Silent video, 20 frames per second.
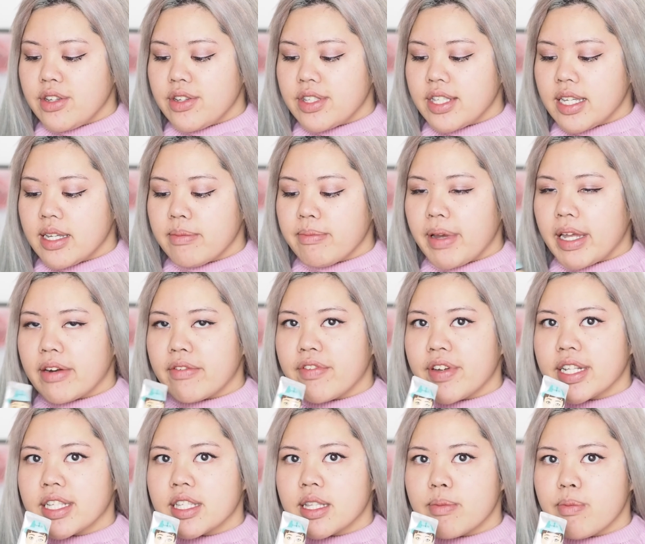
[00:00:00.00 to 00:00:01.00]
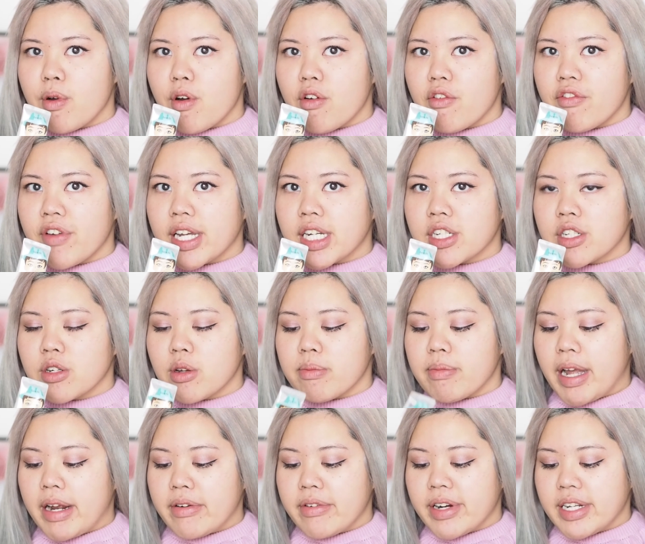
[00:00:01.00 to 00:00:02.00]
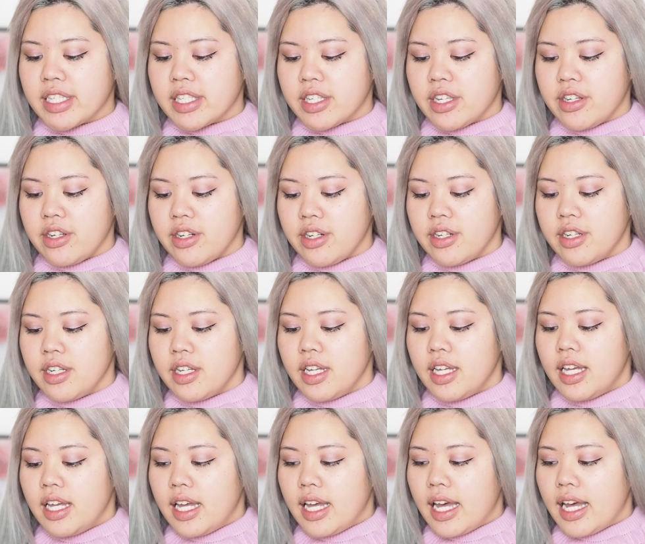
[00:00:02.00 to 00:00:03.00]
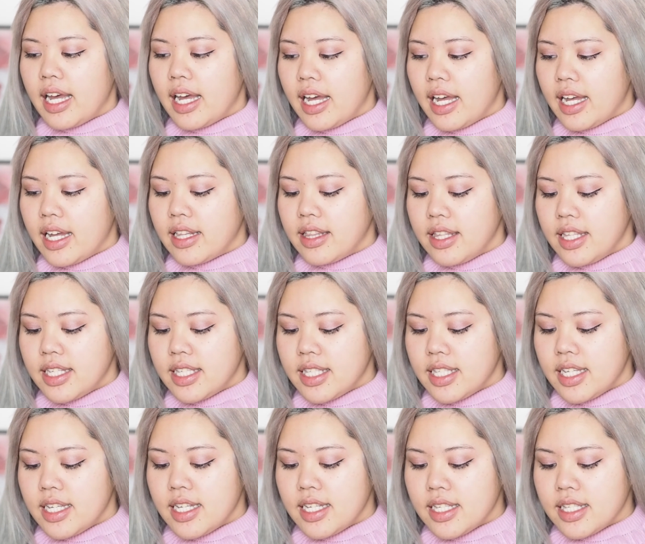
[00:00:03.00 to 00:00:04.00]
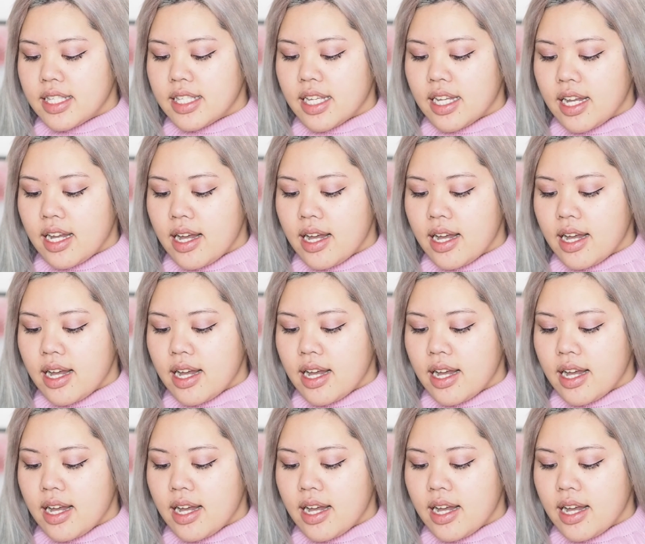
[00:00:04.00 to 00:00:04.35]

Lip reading: using Benefit's The Professional Matte Rescue. And this is